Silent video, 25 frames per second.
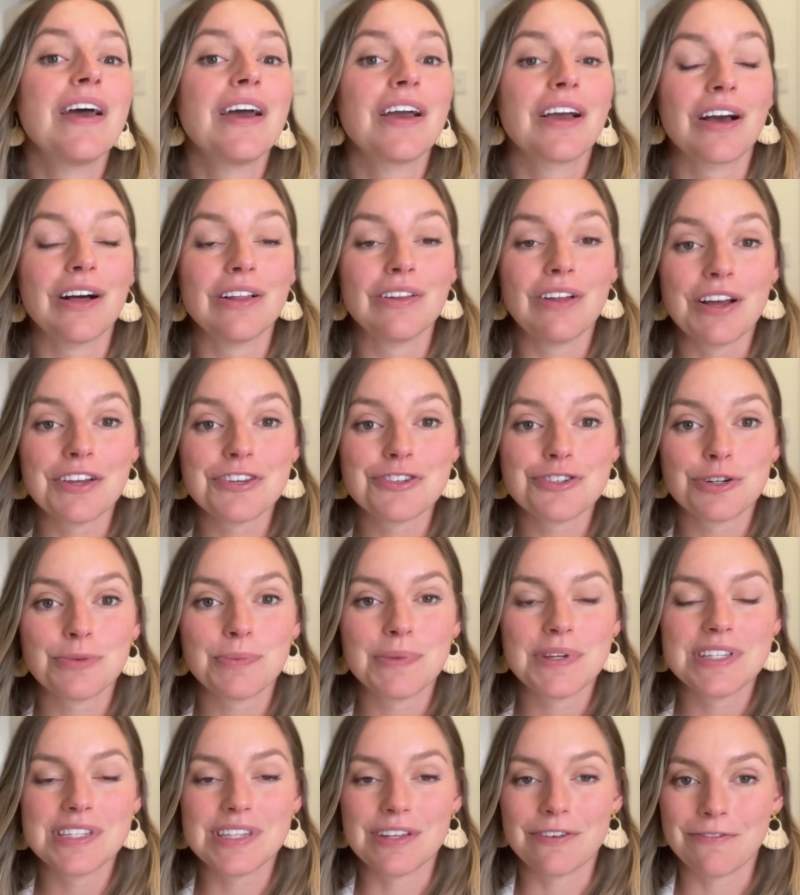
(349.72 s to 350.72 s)
Colostrum
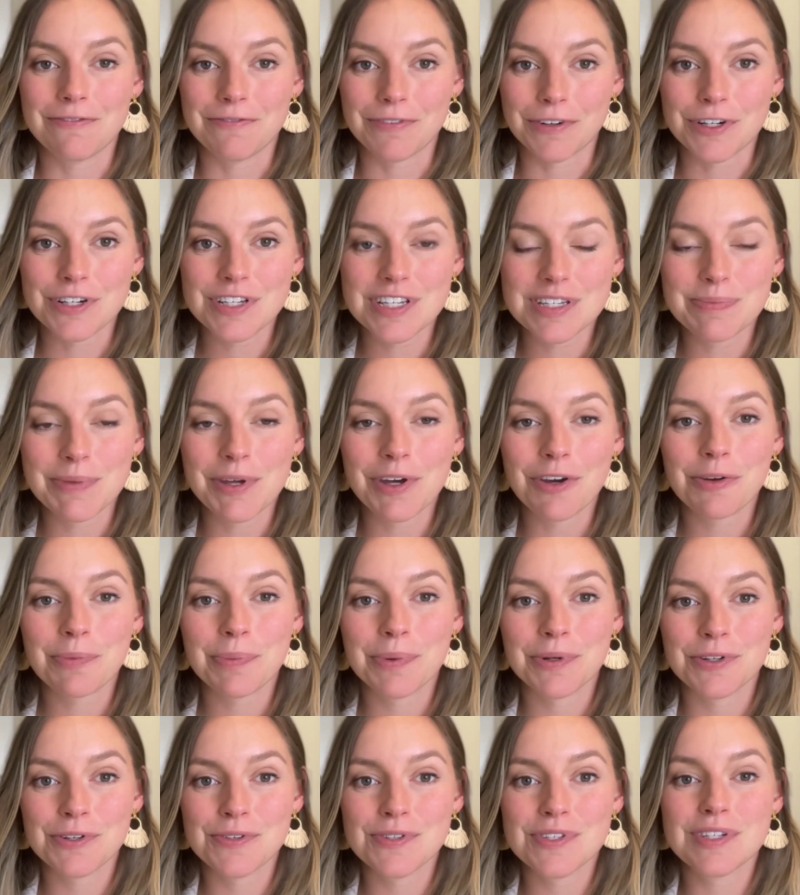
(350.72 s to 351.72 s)
is the first milk
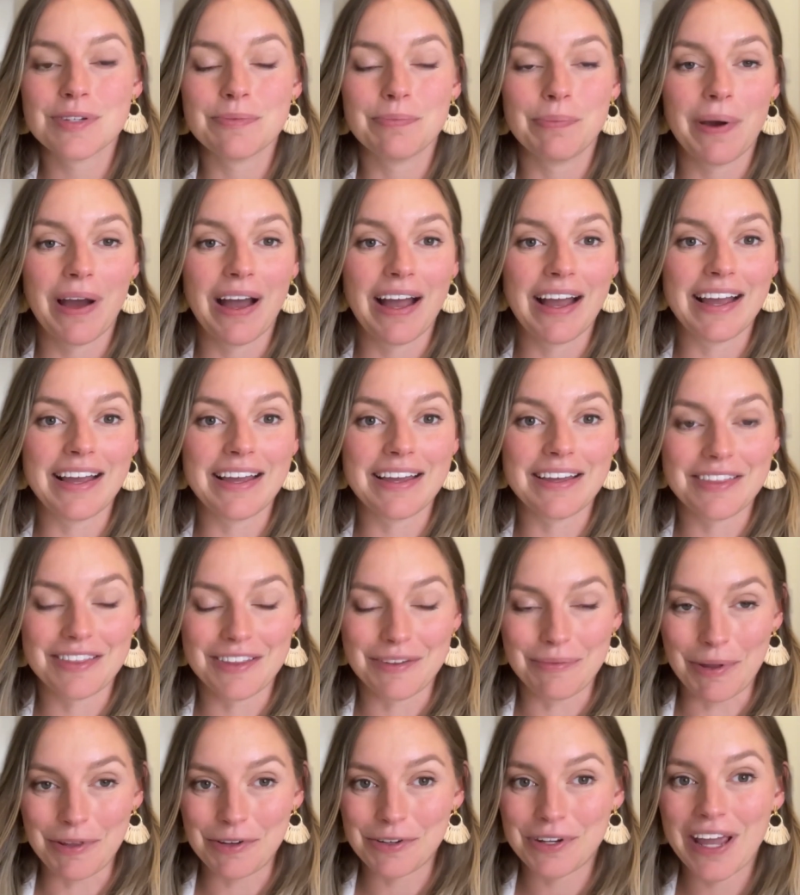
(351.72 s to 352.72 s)
produced by the
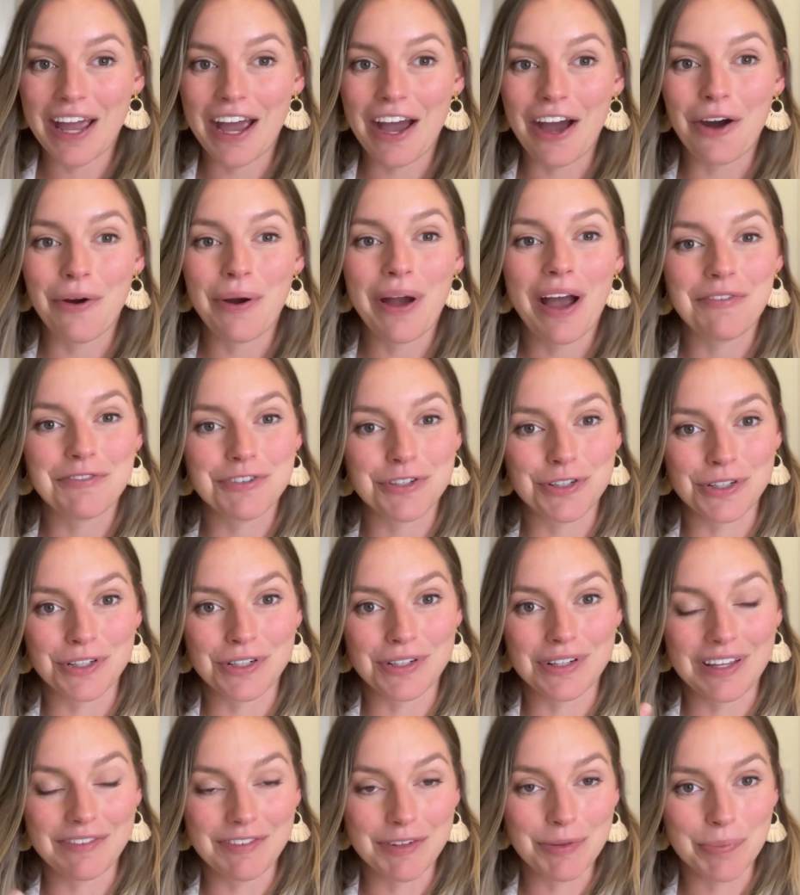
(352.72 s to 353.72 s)
mother cow after
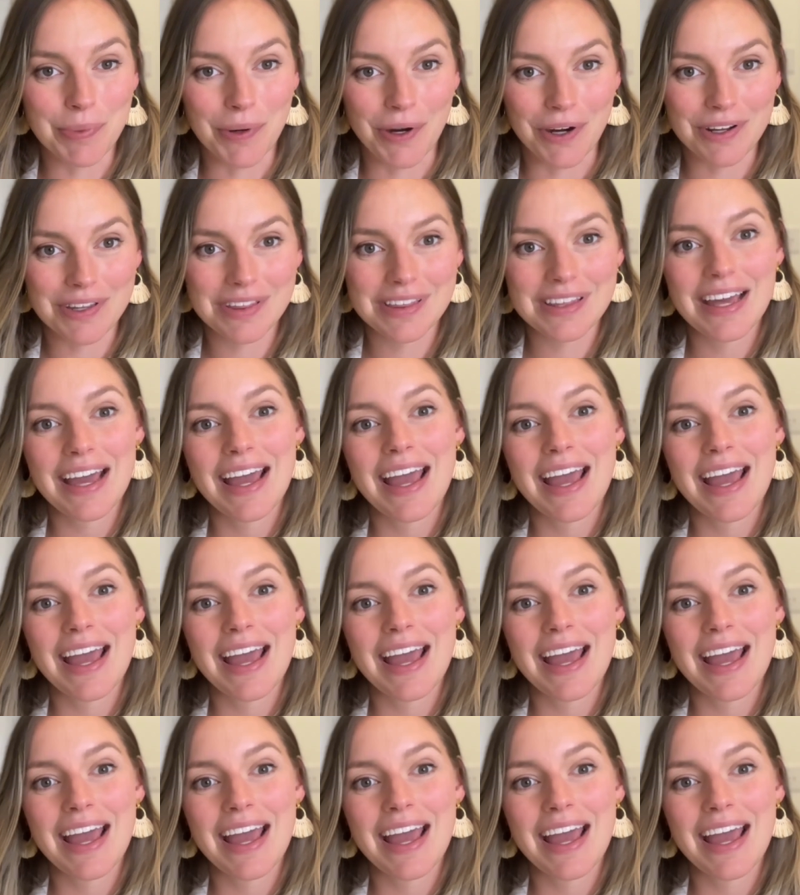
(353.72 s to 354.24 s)
giving birth.